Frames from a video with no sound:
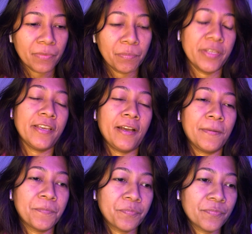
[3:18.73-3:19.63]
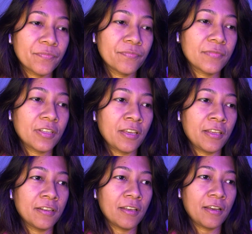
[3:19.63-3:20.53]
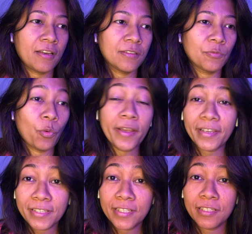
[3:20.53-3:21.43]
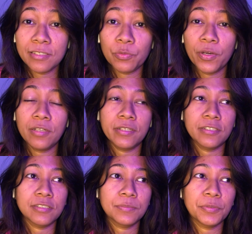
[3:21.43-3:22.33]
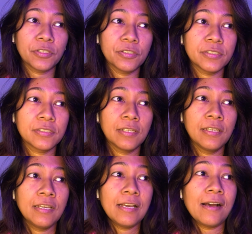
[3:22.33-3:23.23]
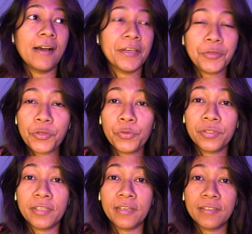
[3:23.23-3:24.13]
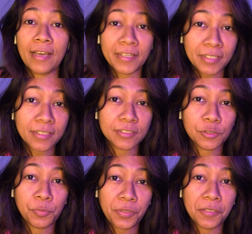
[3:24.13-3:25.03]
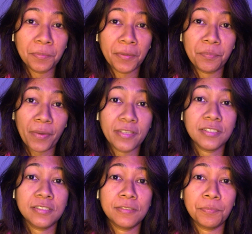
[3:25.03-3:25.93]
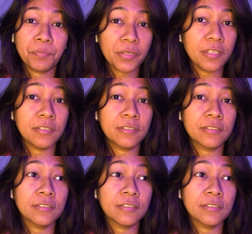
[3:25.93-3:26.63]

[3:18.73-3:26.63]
But yeah, and why I did it as well is because I knew that I needed to be in my best peak